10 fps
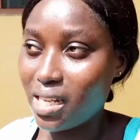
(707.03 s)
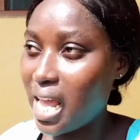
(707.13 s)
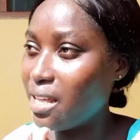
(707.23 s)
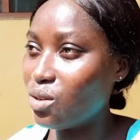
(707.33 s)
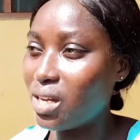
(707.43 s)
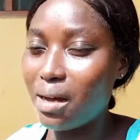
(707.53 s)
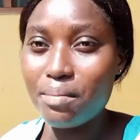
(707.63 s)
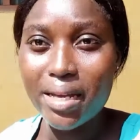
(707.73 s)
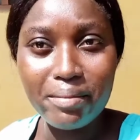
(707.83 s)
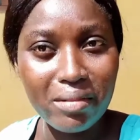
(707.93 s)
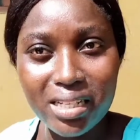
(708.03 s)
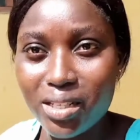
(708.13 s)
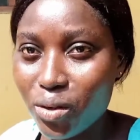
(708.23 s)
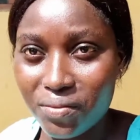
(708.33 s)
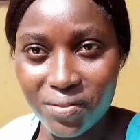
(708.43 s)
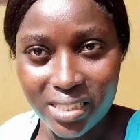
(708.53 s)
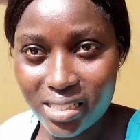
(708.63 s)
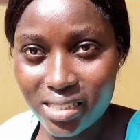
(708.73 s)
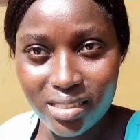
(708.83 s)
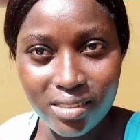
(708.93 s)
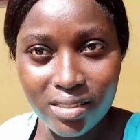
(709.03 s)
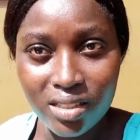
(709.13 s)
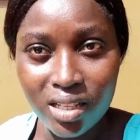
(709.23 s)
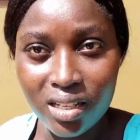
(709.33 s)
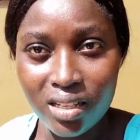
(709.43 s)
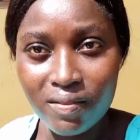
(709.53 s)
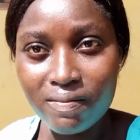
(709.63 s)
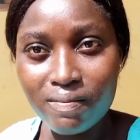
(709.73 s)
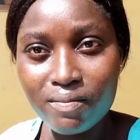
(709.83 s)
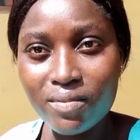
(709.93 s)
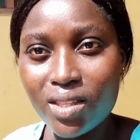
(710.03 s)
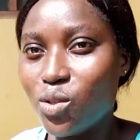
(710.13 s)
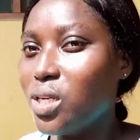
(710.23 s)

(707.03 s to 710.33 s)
and you can make money off it. You